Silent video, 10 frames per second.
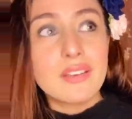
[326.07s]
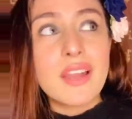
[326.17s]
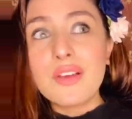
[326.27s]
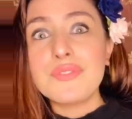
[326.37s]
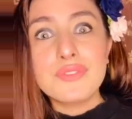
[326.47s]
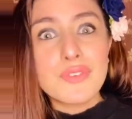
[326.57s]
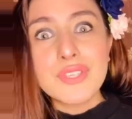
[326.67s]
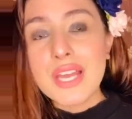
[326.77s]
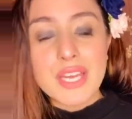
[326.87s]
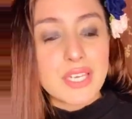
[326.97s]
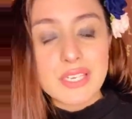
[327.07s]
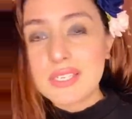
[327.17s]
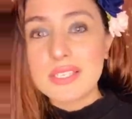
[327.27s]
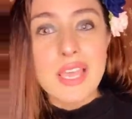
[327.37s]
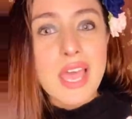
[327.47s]
now you know that it
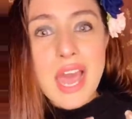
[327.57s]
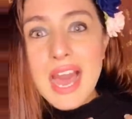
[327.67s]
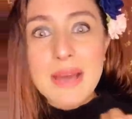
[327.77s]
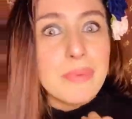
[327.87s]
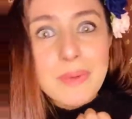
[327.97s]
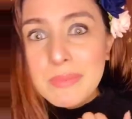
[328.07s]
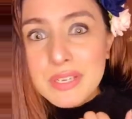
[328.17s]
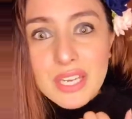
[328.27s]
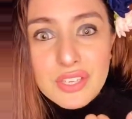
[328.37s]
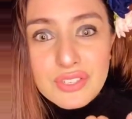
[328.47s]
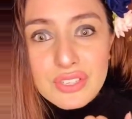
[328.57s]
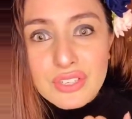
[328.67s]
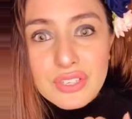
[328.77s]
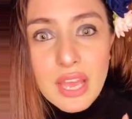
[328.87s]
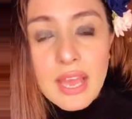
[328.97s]
is
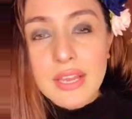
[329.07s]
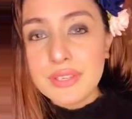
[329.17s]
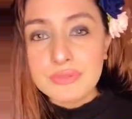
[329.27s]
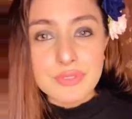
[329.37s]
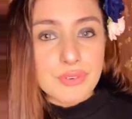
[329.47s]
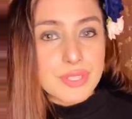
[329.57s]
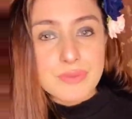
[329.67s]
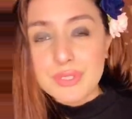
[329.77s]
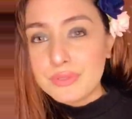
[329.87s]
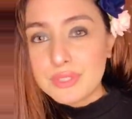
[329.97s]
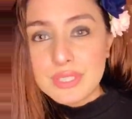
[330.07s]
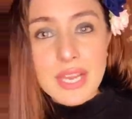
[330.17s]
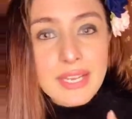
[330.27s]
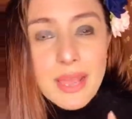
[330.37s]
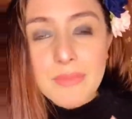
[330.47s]
hyperpigmentation and you know it's due to
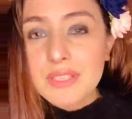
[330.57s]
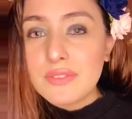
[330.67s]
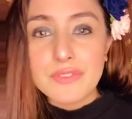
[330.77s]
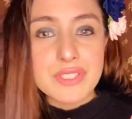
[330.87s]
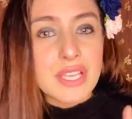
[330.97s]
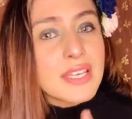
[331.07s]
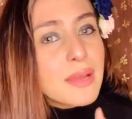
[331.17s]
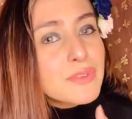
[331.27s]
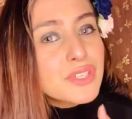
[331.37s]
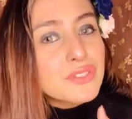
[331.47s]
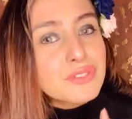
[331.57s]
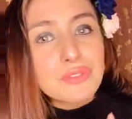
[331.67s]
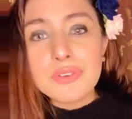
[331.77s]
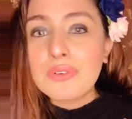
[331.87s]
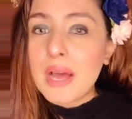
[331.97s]
sun damage, so for sun damage
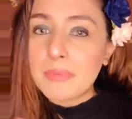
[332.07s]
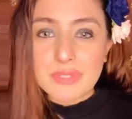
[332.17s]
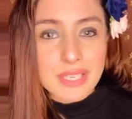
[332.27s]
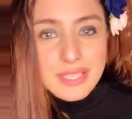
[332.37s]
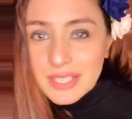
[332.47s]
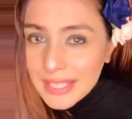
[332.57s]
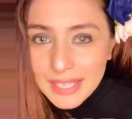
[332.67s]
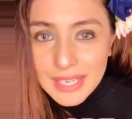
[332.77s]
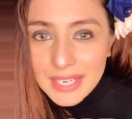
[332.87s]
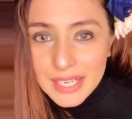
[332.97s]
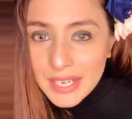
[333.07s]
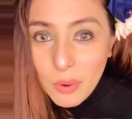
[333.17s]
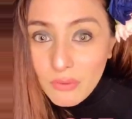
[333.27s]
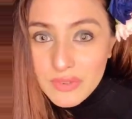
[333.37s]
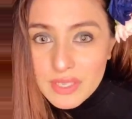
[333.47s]
control to aapko sunscreen lagana hai.
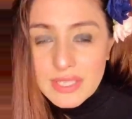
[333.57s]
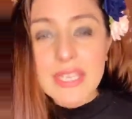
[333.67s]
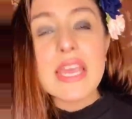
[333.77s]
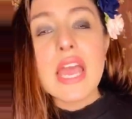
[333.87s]
Obviously